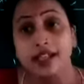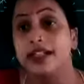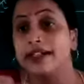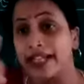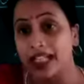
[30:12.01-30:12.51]
in
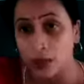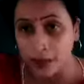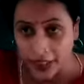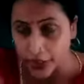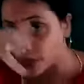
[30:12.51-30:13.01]
the Deccan
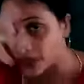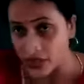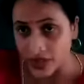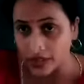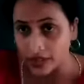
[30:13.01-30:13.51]
Plateau
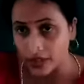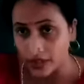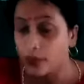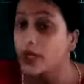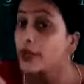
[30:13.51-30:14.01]
region,
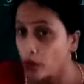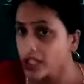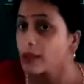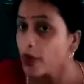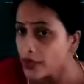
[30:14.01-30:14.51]
we are
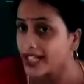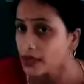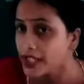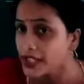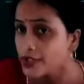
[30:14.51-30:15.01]
talking about
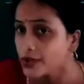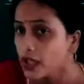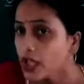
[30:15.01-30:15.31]
Deccan Plateau.